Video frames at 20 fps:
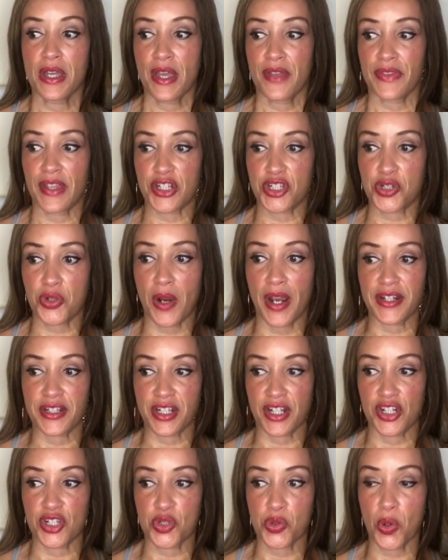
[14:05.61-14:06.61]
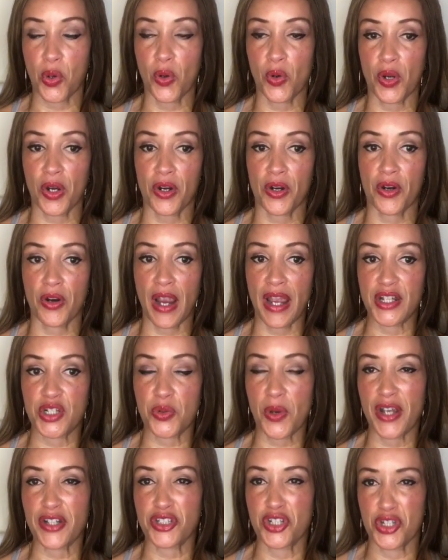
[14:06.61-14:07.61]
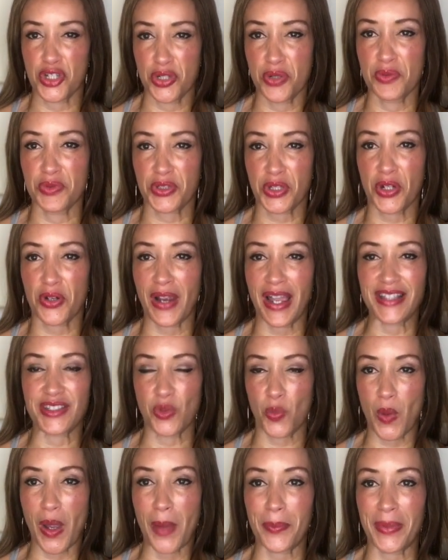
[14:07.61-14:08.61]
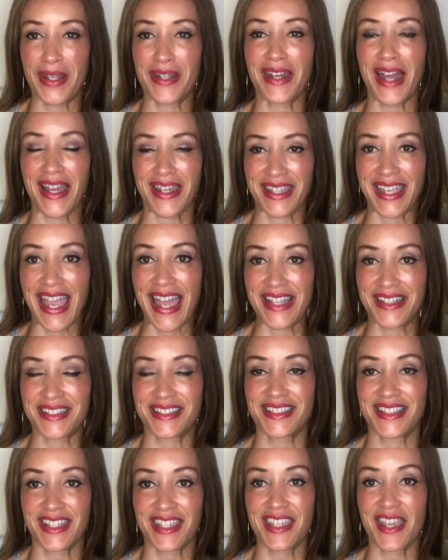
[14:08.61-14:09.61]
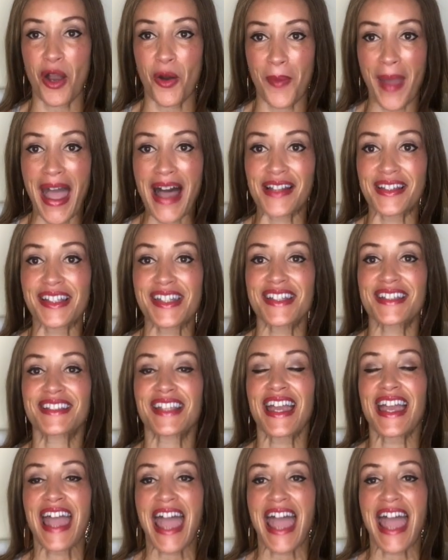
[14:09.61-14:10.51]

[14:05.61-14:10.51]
that's trying to control her, and trying to use her as a weapon against the O'Malleys,